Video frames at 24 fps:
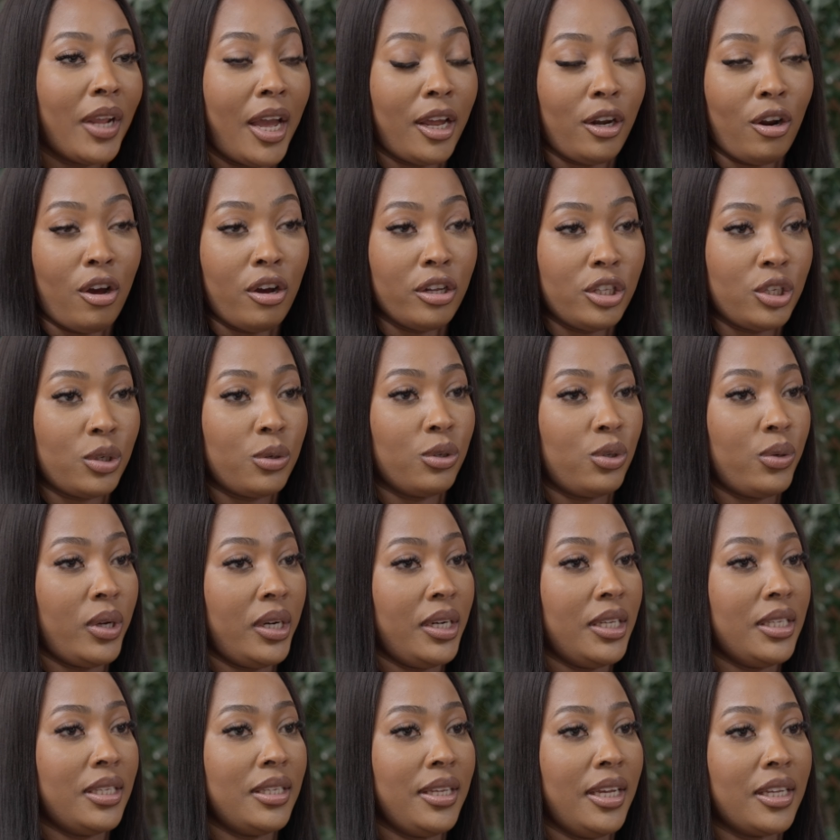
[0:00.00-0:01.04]
And Article
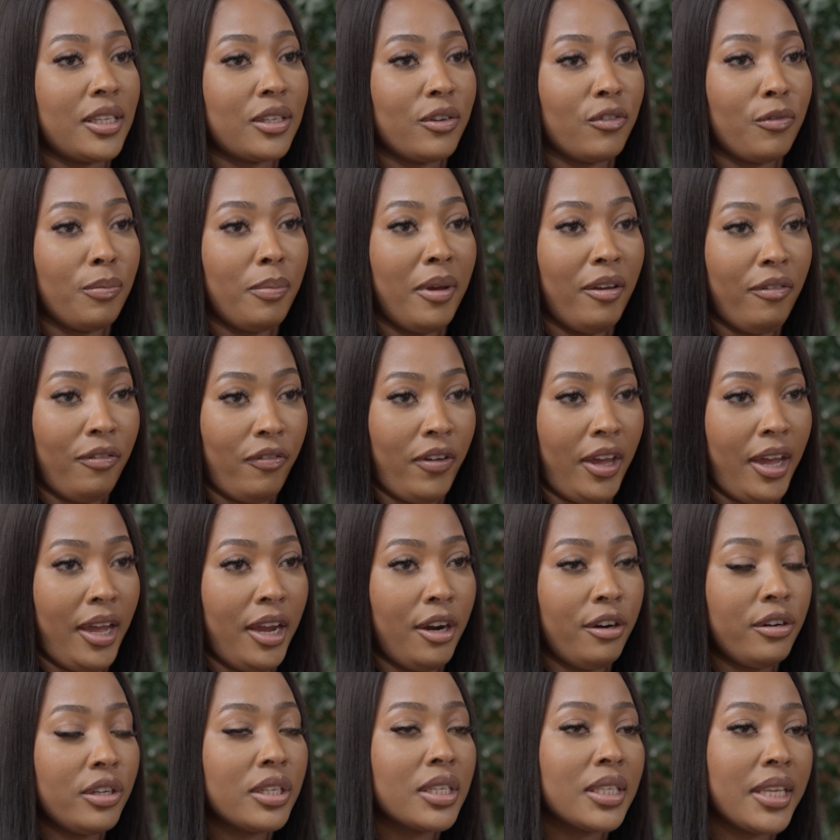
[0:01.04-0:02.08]
26 of
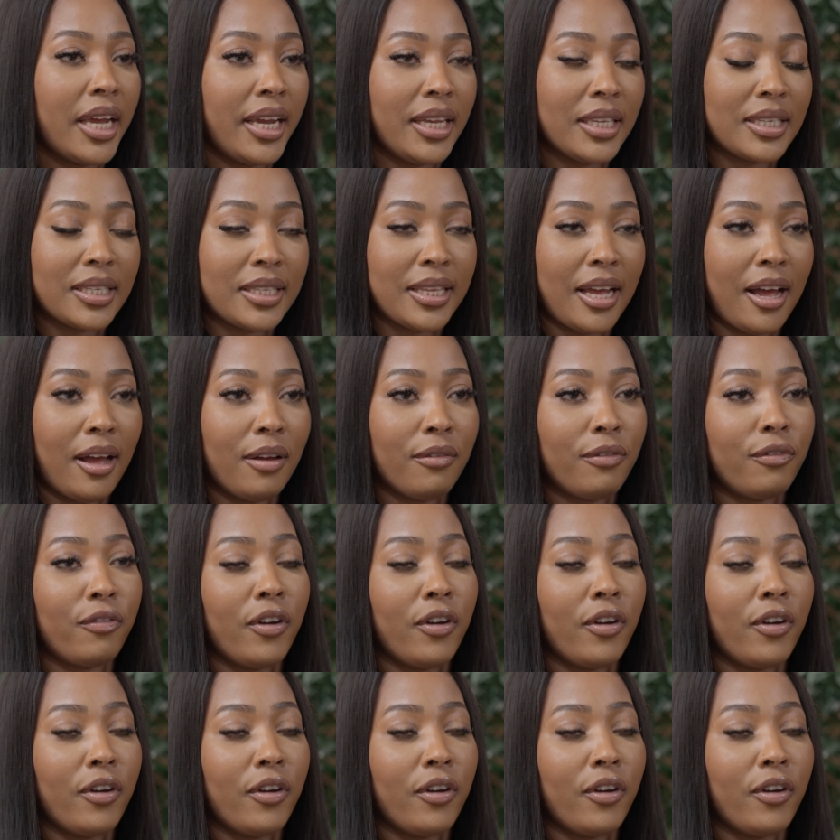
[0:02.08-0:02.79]
MiFIR states that